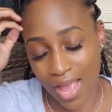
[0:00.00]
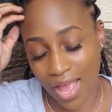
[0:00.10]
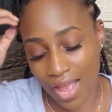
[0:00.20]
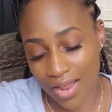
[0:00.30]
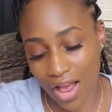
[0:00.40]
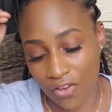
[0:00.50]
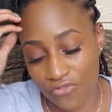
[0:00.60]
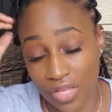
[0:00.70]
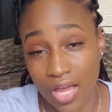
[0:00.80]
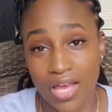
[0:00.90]
And I
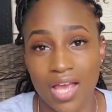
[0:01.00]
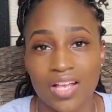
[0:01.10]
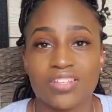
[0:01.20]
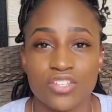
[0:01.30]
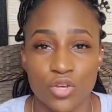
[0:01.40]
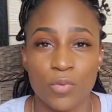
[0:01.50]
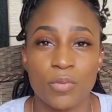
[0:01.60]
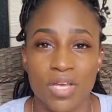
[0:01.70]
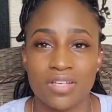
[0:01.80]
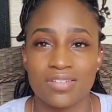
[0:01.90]
feel like as human
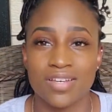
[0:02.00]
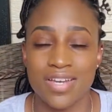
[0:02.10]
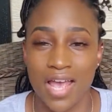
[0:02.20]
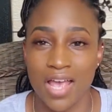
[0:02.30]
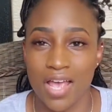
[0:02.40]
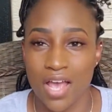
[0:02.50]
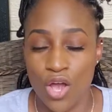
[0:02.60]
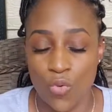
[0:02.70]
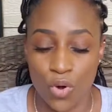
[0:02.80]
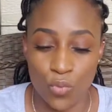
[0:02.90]
beings today,
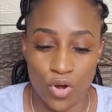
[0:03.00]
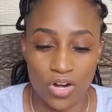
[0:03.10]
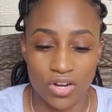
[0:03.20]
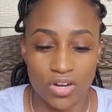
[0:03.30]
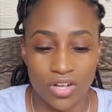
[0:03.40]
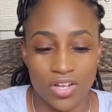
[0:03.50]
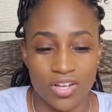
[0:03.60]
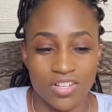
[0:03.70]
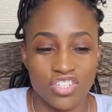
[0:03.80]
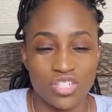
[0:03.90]
when we're
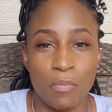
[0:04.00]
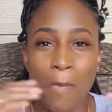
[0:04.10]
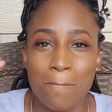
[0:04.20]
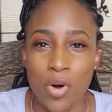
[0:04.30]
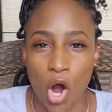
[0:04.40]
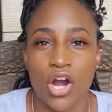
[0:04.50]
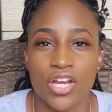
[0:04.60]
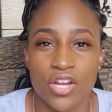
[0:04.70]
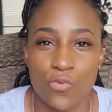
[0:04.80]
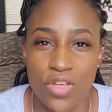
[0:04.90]
just
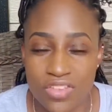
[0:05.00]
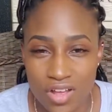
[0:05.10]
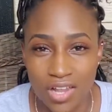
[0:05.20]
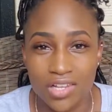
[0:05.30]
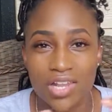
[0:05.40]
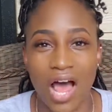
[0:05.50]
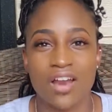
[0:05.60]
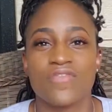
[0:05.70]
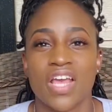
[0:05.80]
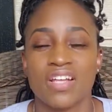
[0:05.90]
bombarded with a lot
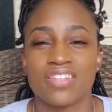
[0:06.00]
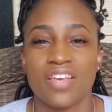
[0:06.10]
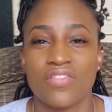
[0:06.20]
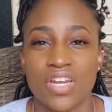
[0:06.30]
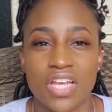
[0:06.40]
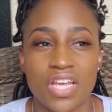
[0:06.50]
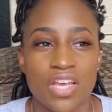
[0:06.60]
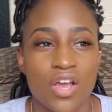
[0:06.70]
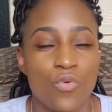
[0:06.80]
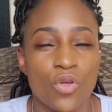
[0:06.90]
of negativity,
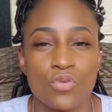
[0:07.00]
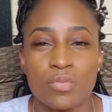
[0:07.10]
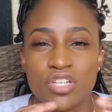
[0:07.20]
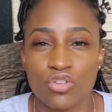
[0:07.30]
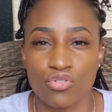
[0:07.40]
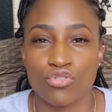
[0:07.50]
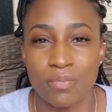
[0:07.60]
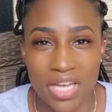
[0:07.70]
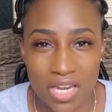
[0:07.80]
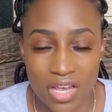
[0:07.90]
whether it be social
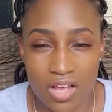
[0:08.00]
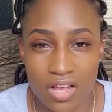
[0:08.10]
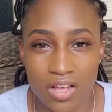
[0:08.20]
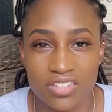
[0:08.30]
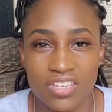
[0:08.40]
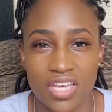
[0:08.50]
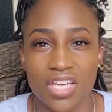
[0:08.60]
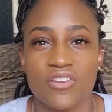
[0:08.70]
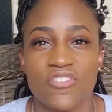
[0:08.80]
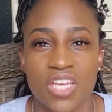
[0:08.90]
media,
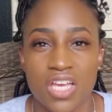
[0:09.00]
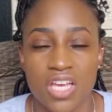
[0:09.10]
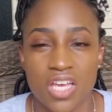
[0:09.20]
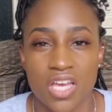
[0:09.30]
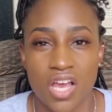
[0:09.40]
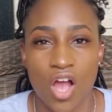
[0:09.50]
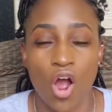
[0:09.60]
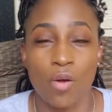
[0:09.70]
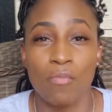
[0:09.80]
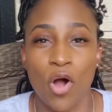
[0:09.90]
TV,
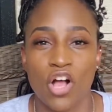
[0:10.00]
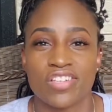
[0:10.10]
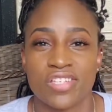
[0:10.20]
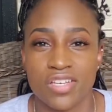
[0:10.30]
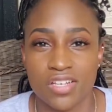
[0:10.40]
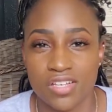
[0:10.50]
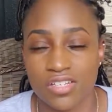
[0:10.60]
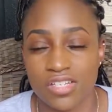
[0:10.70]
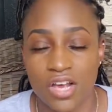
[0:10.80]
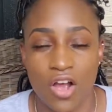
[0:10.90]
our
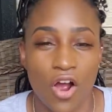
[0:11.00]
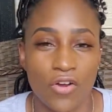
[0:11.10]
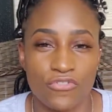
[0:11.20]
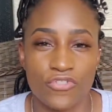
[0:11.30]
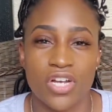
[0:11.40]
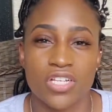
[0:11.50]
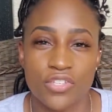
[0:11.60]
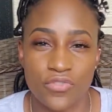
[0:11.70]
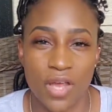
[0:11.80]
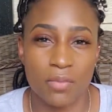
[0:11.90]
bosses, our friends,
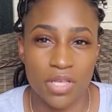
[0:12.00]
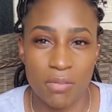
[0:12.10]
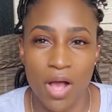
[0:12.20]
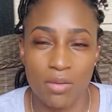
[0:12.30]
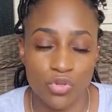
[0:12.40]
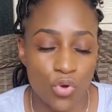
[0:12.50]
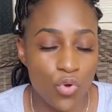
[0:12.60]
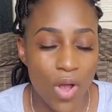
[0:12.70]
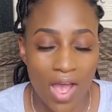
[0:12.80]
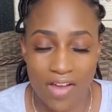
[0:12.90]
family, moms,
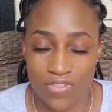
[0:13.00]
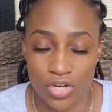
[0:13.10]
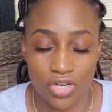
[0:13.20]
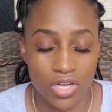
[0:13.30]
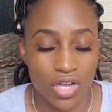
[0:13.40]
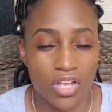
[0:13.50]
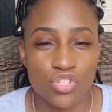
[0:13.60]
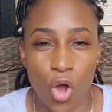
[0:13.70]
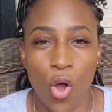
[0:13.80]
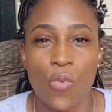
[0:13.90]
whoever, it's
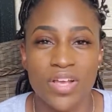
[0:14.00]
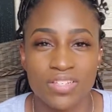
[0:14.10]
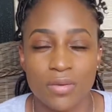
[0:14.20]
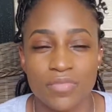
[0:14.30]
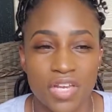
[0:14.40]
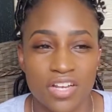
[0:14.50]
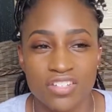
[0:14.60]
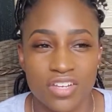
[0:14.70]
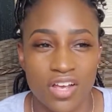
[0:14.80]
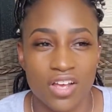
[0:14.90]
always something
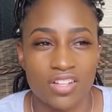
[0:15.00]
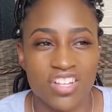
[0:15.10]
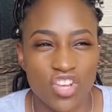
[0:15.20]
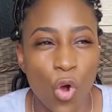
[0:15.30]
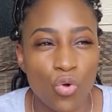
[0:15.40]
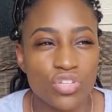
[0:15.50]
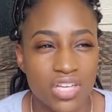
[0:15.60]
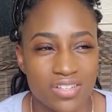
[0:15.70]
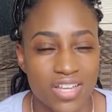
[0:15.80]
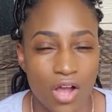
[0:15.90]
that's holding
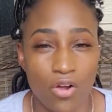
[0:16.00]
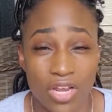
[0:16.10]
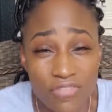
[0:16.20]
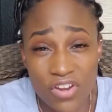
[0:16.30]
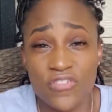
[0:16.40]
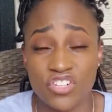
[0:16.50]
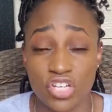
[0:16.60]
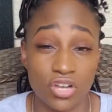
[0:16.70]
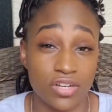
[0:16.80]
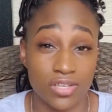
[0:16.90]
us down, even if it's
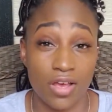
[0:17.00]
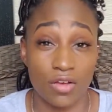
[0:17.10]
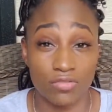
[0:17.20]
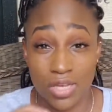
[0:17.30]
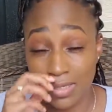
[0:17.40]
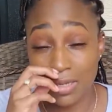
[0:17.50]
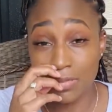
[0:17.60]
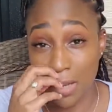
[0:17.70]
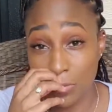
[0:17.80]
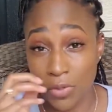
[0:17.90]
just ourselves.
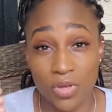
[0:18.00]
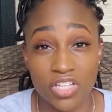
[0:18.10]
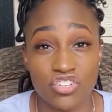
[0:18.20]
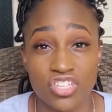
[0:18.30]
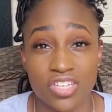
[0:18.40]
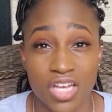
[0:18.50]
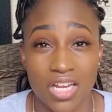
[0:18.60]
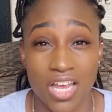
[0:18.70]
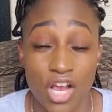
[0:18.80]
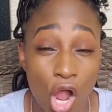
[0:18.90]
Sometimes we really just need
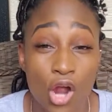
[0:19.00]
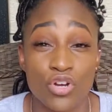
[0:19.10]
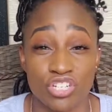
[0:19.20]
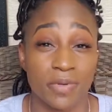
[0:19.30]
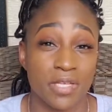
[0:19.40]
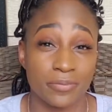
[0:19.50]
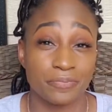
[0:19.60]
encouragement.